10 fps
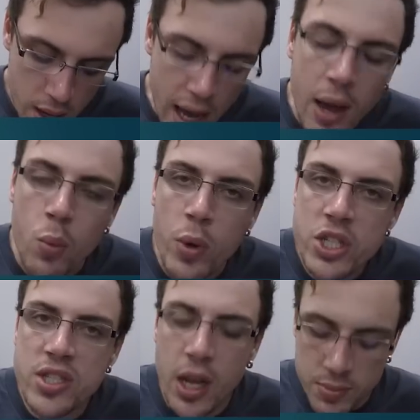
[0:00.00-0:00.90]
and
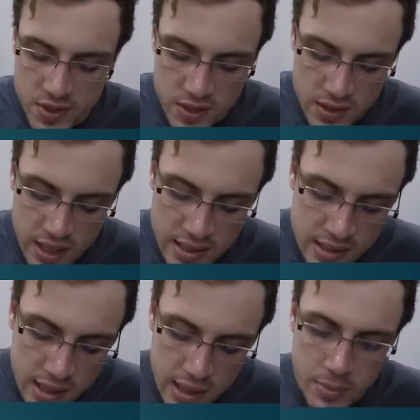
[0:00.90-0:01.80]
which substance is
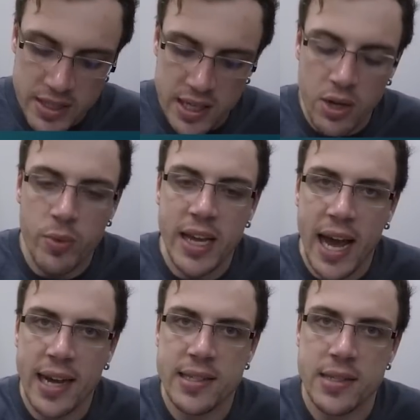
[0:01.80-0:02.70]
the limiting
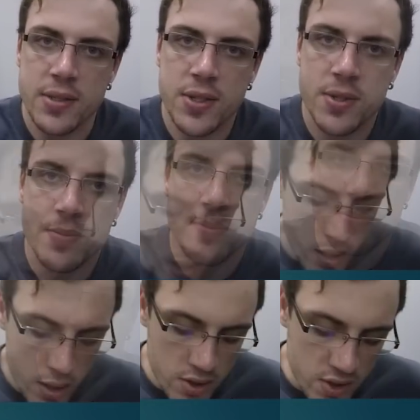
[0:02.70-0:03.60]
reactant?
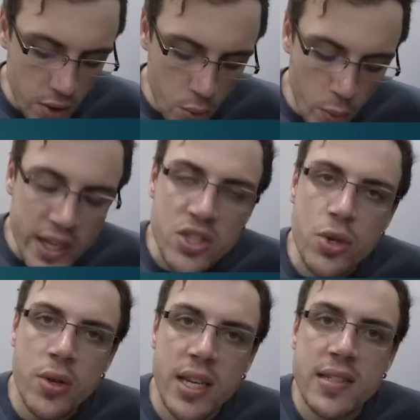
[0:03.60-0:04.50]
So we
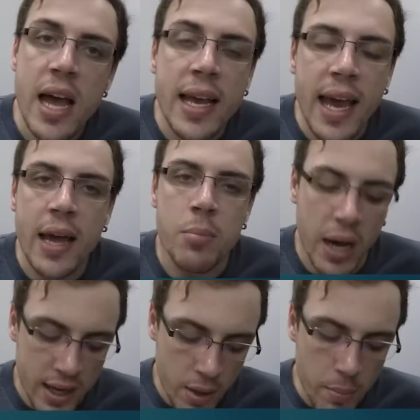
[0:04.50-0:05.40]
do this again
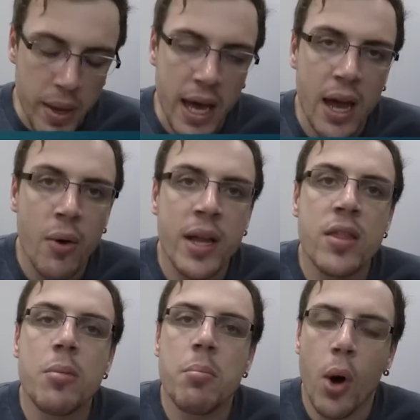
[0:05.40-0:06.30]
by comparing
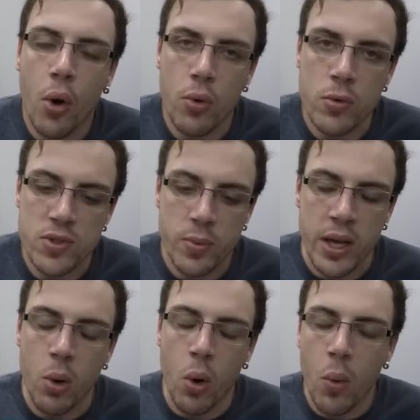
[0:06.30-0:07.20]
the moles.
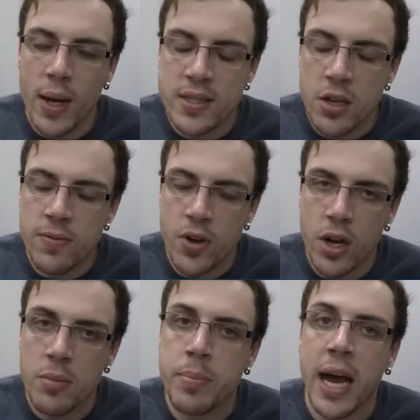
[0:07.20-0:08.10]
We always
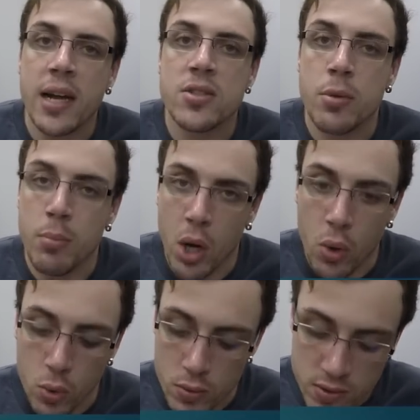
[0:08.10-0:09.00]
convert it back to
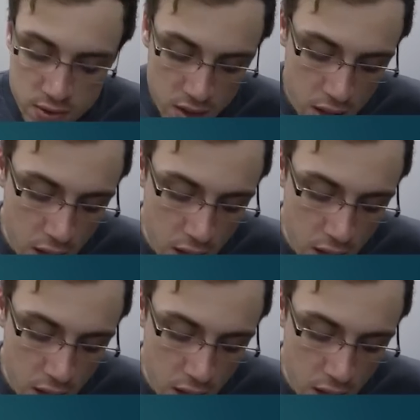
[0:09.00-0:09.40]
moles.